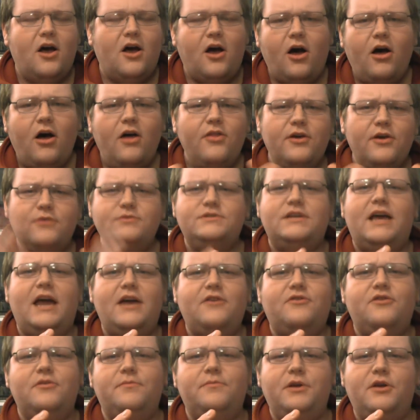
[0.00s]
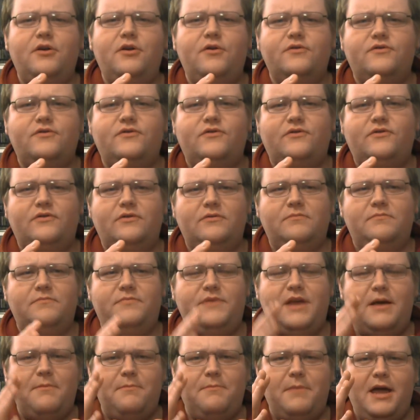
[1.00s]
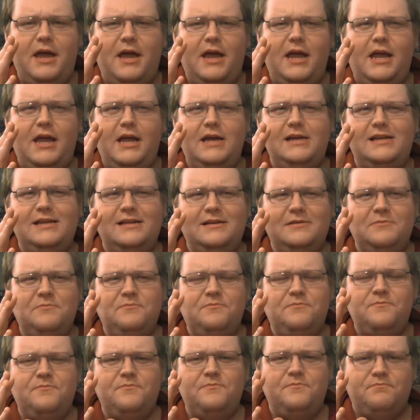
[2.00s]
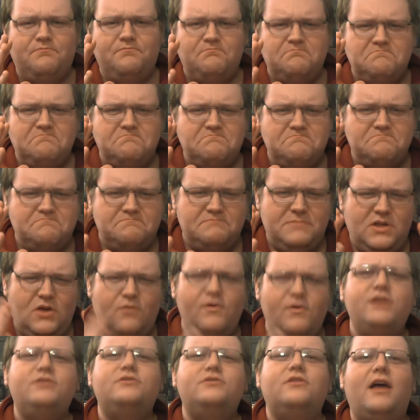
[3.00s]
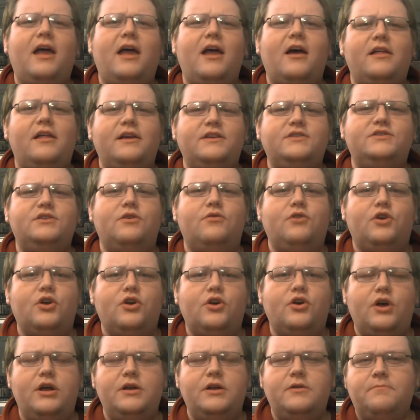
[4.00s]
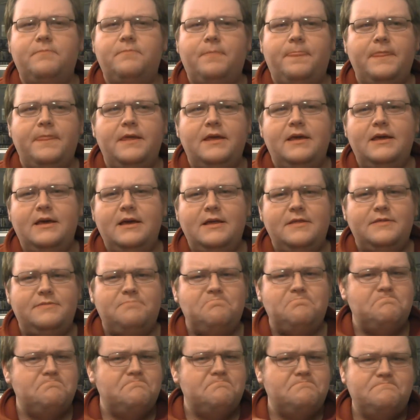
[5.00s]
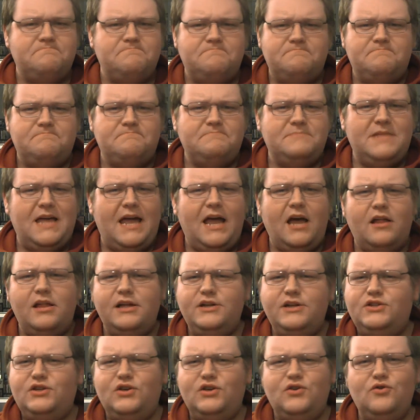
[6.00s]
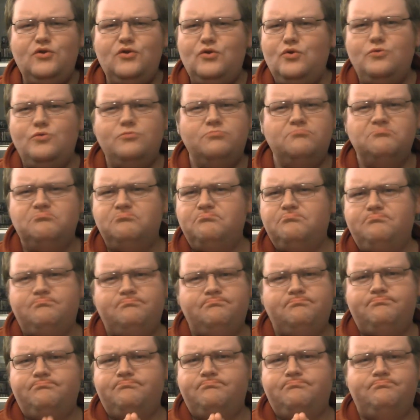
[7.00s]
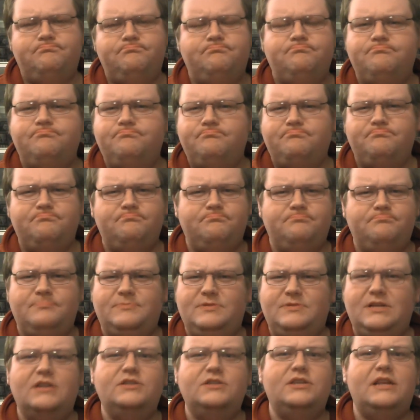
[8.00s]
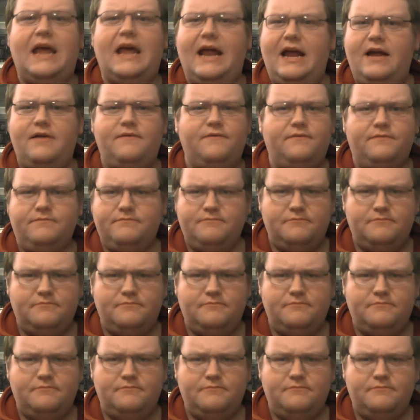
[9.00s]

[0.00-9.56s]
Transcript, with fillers: all those attributes that made the original Howling so good. The Howling 2 doesn't have.